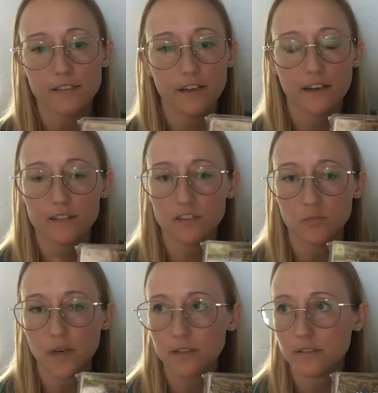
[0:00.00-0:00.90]
I got these
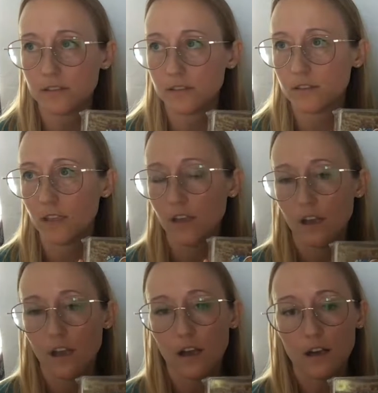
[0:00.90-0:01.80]
boxes
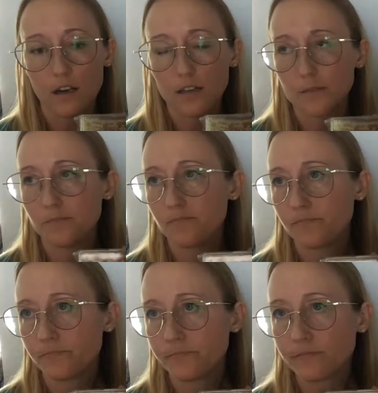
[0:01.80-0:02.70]
from